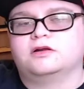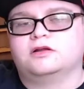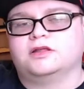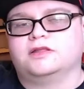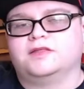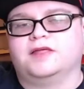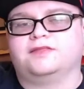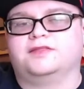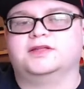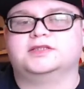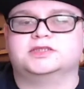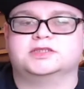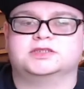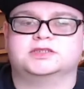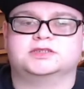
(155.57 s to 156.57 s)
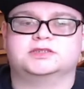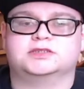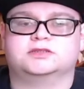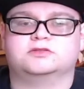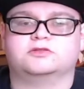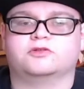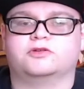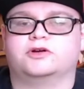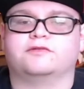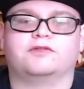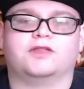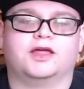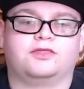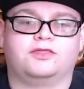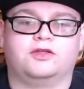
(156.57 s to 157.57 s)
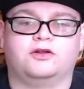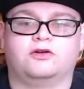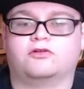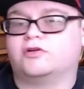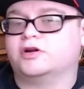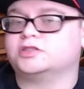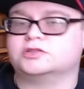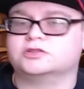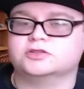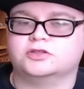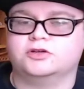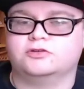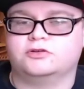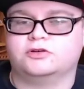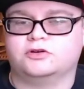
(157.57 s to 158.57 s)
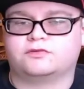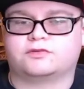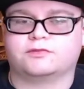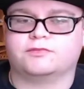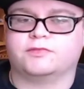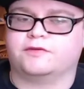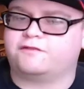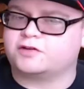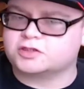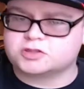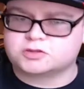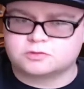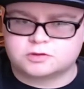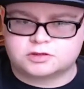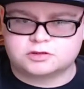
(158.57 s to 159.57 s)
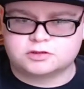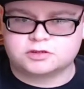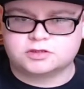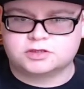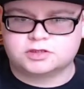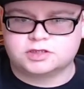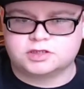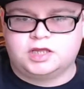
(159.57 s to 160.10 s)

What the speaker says: and that this is sort of like the original Yuno from the first world,